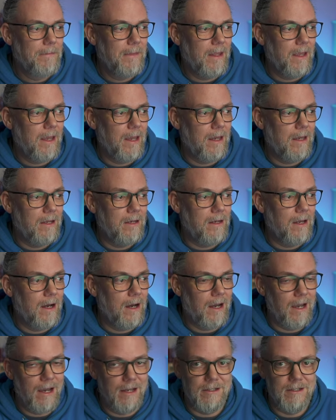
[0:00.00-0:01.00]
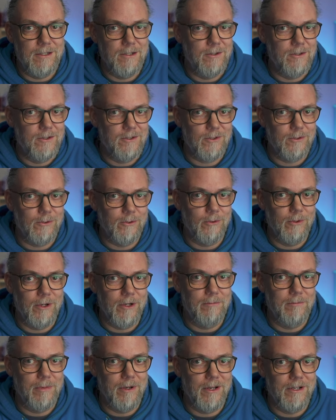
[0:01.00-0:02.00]
And I had to do this go
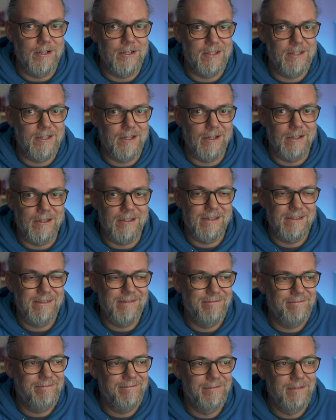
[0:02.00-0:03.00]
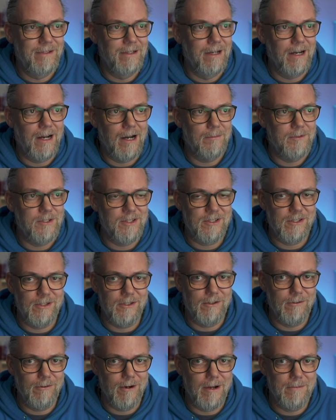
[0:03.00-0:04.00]
run, but I just thought, I'm just going to
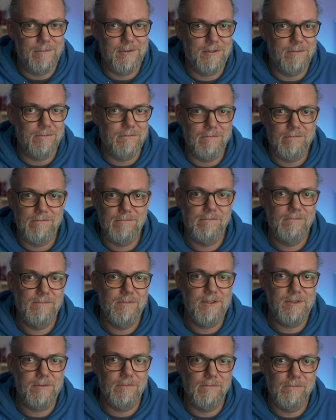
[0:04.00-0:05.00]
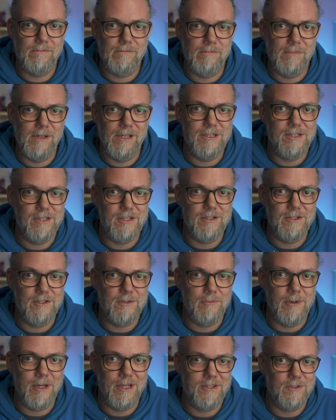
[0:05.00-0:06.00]
grab some some mince and
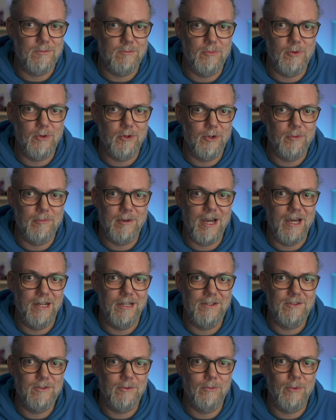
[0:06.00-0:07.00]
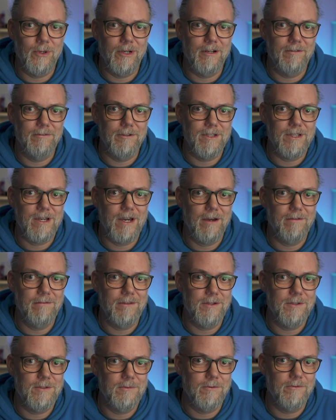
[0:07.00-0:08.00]
just make some burger patties or whatever to have
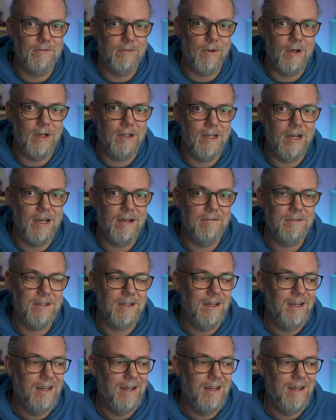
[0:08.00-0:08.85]
those before I left.